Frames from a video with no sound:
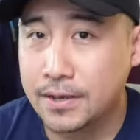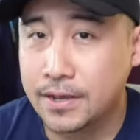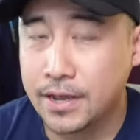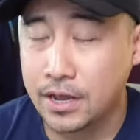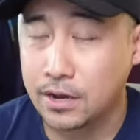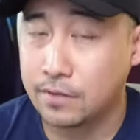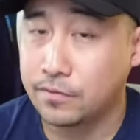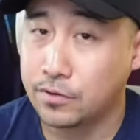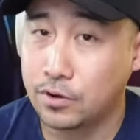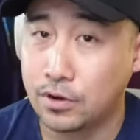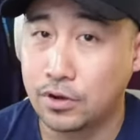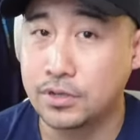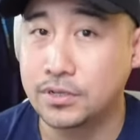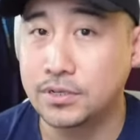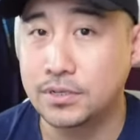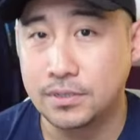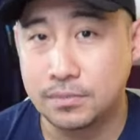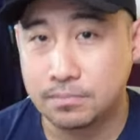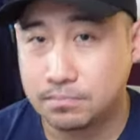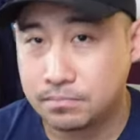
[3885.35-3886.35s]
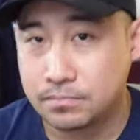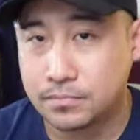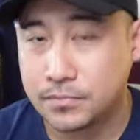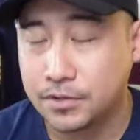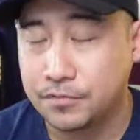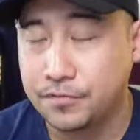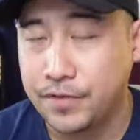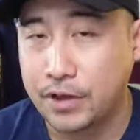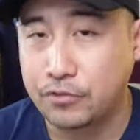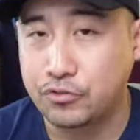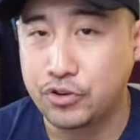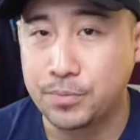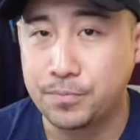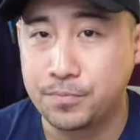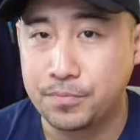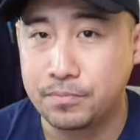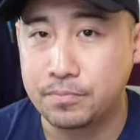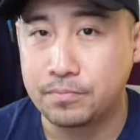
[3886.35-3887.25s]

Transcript: and of course the factory